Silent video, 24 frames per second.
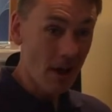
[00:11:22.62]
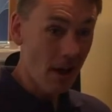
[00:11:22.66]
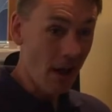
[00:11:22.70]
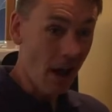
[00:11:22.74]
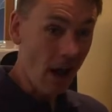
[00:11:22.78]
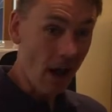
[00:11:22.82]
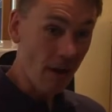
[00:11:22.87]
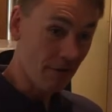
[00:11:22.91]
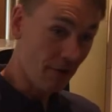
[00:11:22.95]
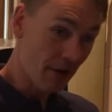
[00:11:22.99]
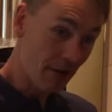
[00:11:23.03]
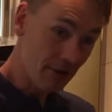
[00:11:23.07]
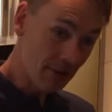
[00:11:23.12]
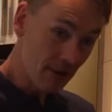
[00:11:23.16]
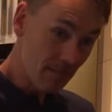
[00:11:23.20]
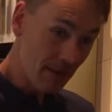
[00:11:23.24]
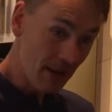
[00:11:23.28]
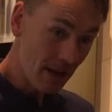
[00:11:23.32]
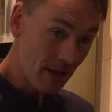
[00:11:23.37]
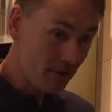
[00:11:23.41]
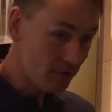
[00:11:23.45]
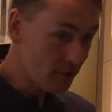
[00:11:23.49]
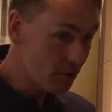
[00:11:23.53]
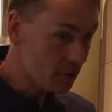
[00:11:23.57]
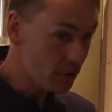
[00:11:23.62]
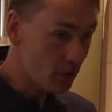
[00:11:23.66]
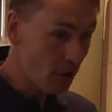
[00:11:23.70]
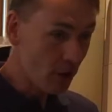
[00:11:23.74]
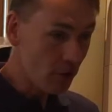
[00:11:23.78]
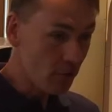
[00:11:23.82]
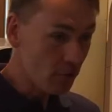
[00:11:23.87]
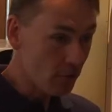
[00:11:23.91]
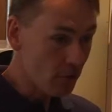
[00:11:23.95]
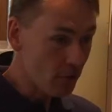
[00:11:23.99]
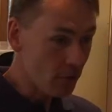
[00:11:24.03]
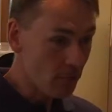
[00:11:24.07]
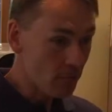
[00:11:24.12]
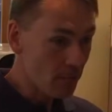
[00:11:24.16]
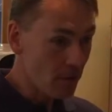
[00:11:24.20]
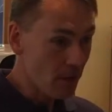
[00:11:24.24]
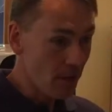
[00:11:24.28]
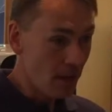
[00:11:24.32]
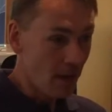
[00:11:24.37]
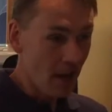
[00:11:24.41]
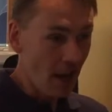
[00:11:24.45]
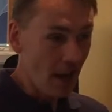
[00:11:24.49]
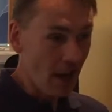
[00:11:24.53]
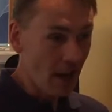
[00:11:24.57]
I've heard them here in the showroom,
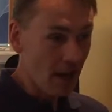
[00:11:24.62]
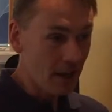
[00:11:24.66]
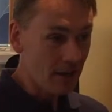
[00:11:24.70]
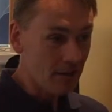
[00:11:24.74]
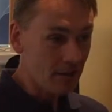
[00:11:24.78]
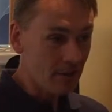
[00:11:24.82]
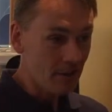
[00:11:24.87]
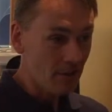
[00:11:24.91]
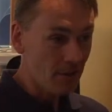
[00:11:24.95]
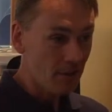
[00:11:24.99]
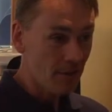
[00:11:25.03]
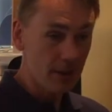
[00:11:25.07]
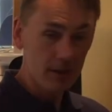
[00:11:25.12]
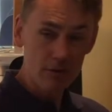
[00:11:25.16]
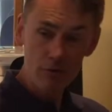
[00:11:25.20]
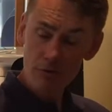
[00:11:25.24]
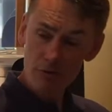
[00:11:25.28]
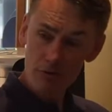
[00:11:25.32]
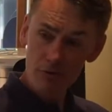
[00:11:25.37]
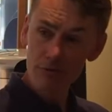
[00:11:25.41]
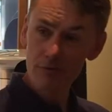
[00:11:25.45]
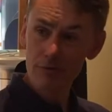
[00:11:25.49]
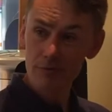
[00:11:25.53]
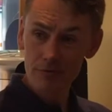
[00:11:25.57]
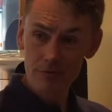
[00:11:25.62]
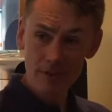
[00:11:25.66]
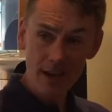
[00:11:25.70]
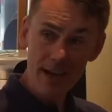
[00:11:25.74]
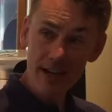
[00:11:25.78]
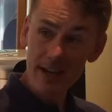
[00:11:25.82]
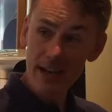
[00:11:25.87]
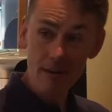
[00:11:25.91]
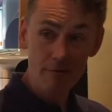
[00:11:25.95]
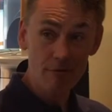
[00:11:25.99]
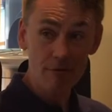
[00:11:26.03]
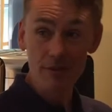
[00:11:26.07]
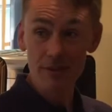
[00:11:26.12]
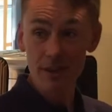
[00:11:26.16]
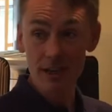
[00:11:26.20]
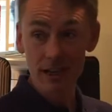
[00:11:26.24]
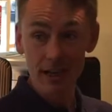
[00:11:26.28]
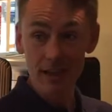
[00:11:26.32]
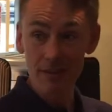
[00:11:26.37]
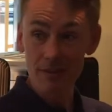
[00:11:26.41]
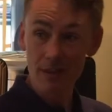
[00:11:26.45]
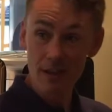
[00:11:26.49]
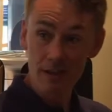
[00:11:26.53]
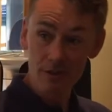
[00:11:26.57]
and they just take everything
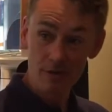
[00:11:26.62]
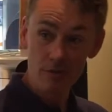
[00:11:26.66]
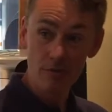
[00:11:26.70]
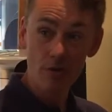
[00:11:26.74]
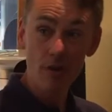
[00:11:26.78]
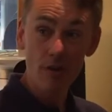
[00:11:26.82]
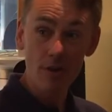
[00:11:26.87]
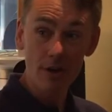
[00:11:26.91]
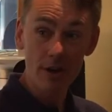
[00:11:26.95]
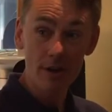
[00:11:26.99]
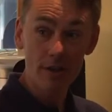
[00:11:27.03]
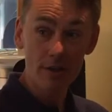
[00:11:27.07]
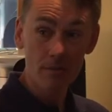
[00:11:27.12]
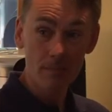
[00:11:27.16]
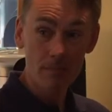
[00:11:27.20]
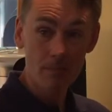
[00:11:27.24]
in their stride.